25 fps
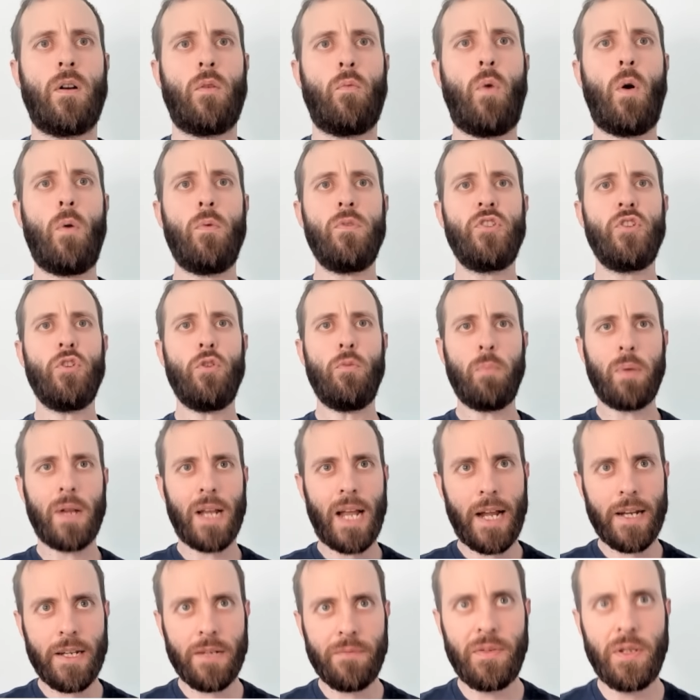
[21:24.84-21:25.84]
What was your
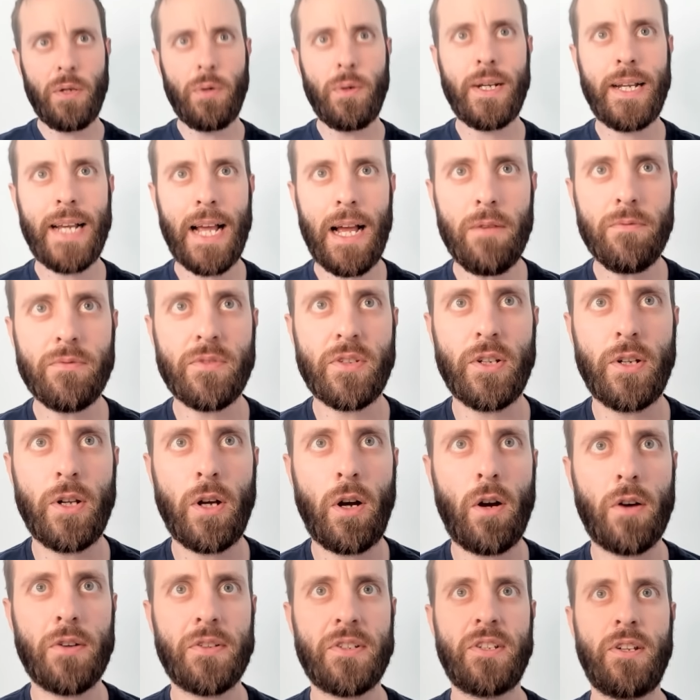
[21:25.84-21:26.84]
plan if you encountered a
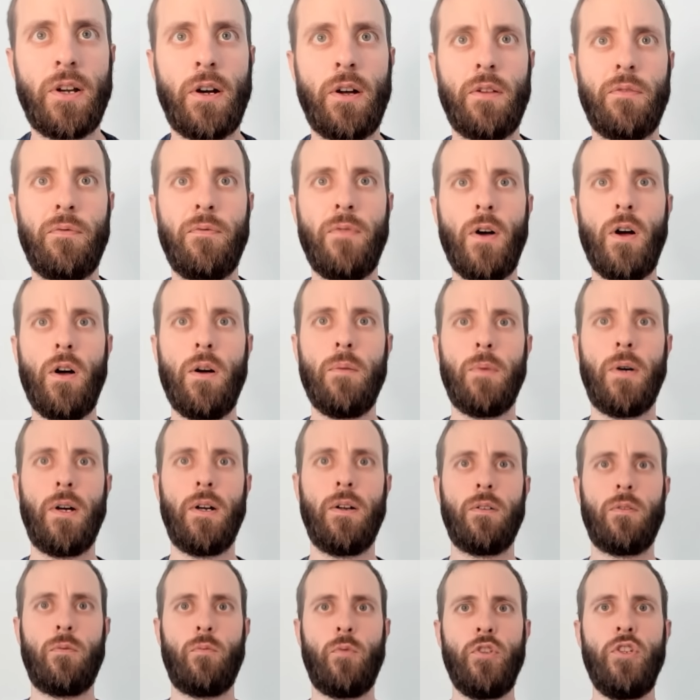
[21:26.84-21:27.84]
hostile farmer?
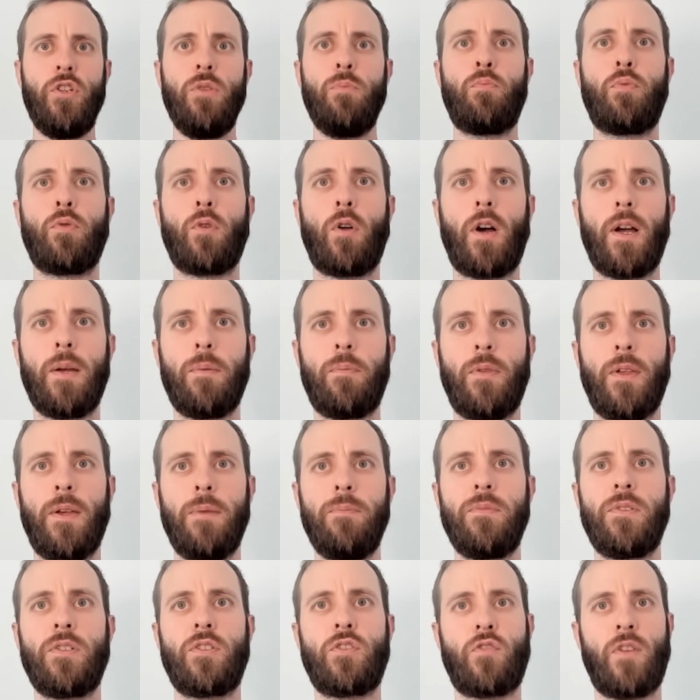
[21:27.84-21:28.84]
Would you bribe
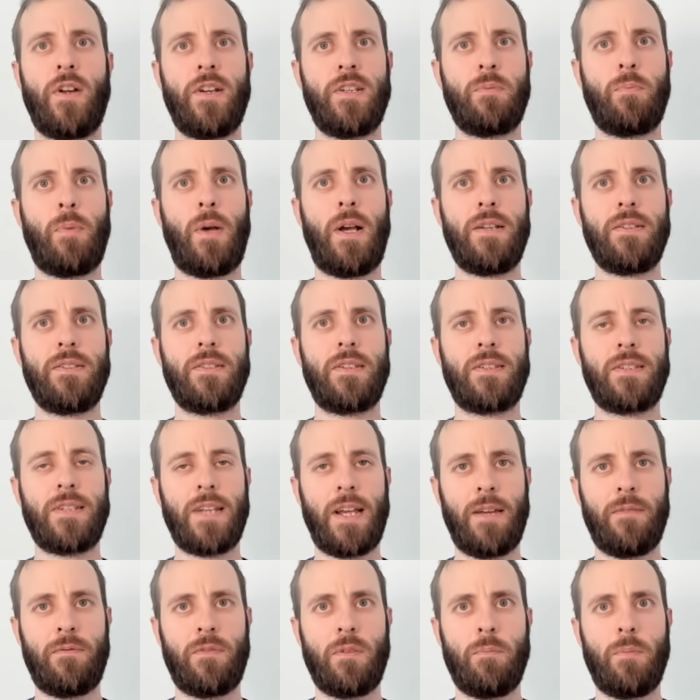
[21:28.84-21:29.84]
them to trespass to
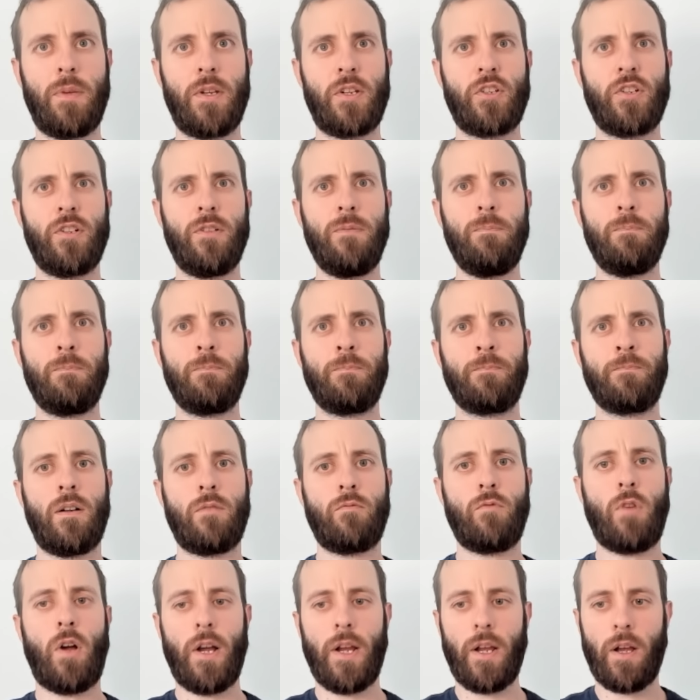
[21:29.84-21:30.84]
save the mission?
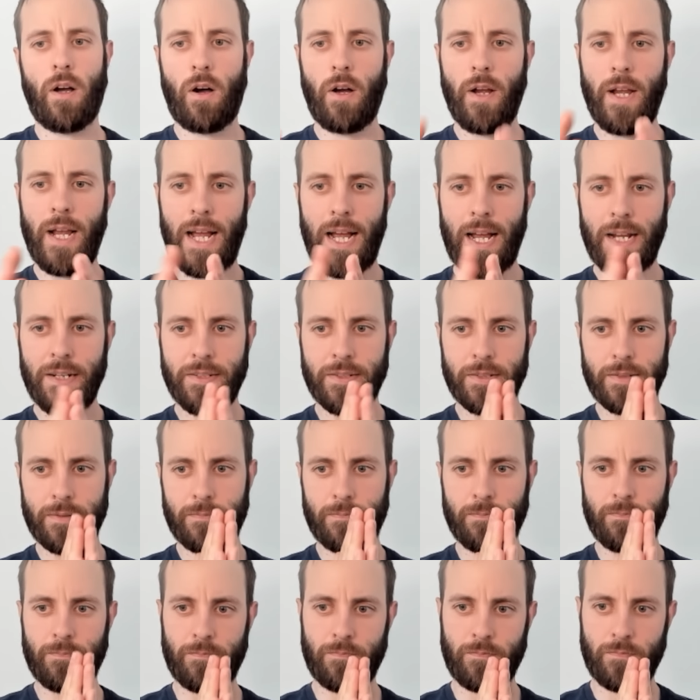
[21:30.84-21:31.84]
Right, I had
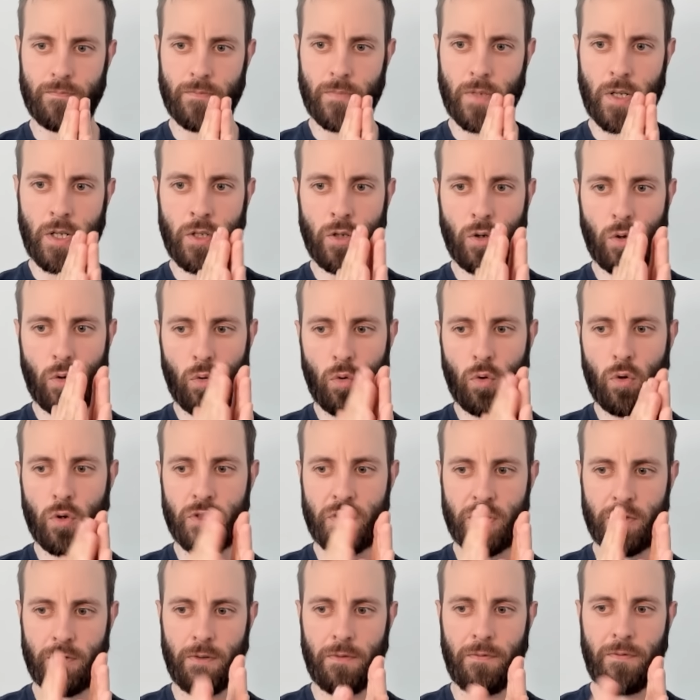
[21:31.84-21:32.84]
an
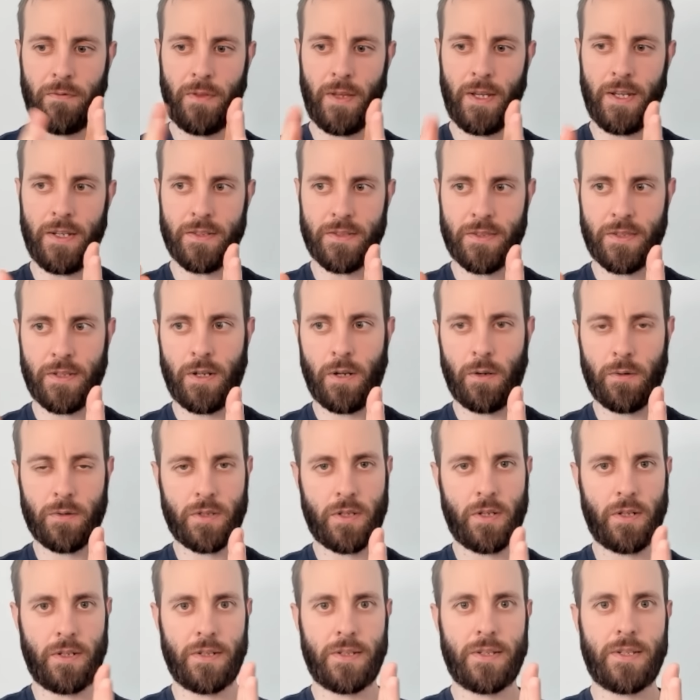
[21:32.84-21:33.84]
order of things that I was
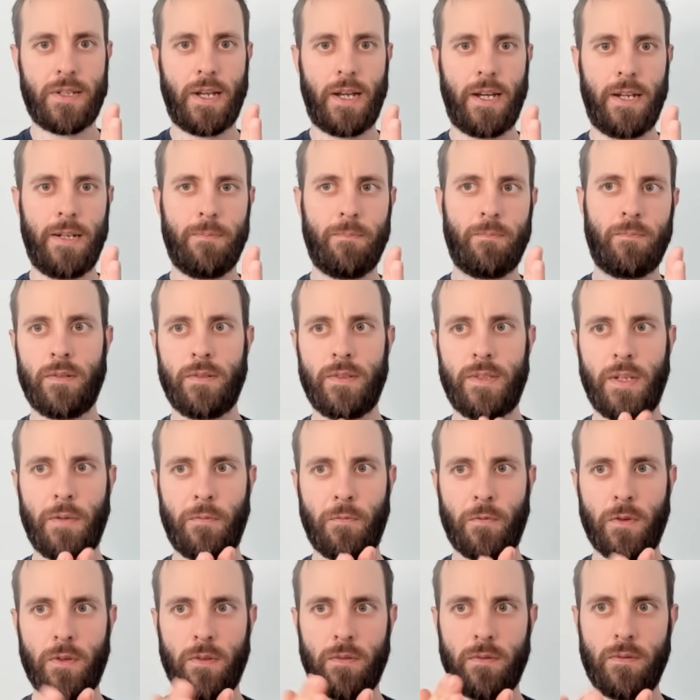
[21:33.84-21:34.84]
going to say.
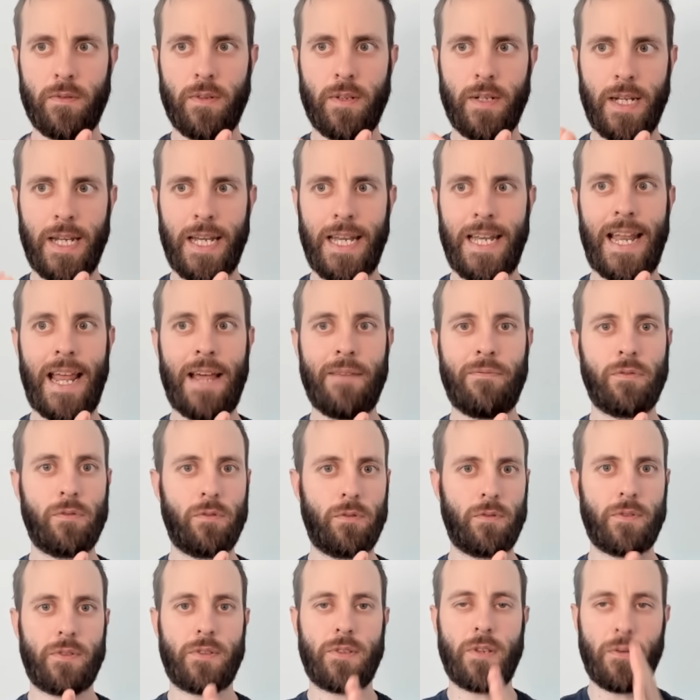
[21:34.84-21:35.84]
Different
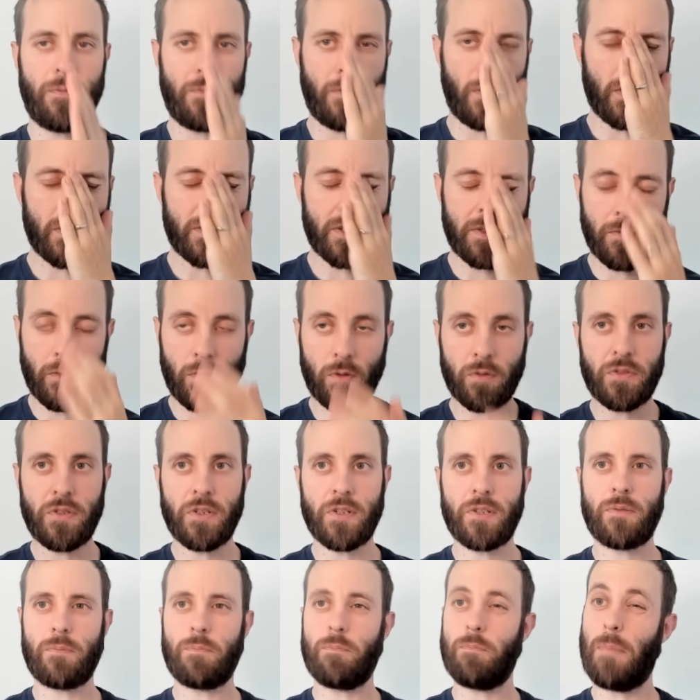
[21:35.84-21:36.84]
levels. So first of all,
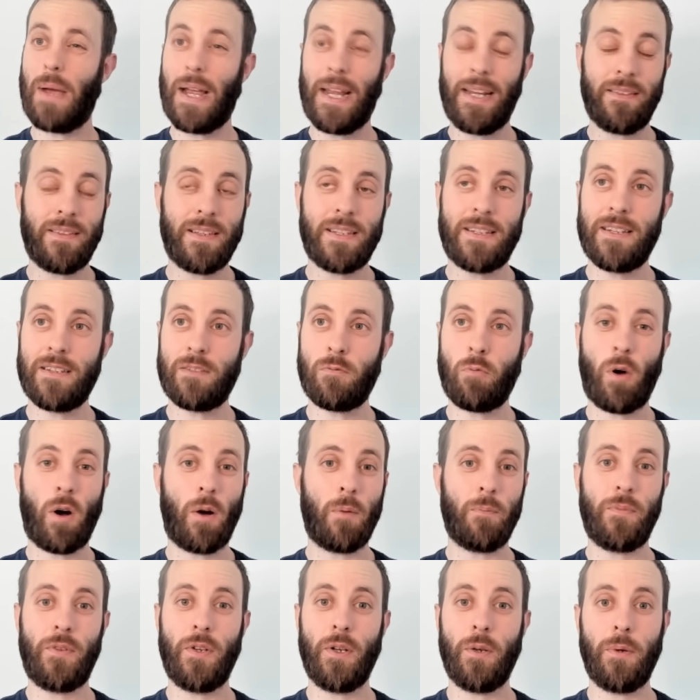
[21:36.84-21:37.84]
just mate, this is what
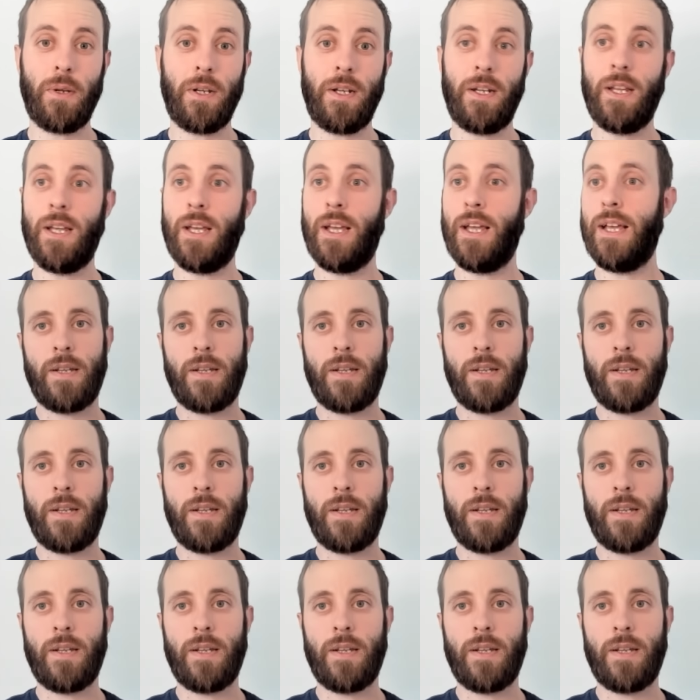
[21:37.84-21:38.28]
I'm doing.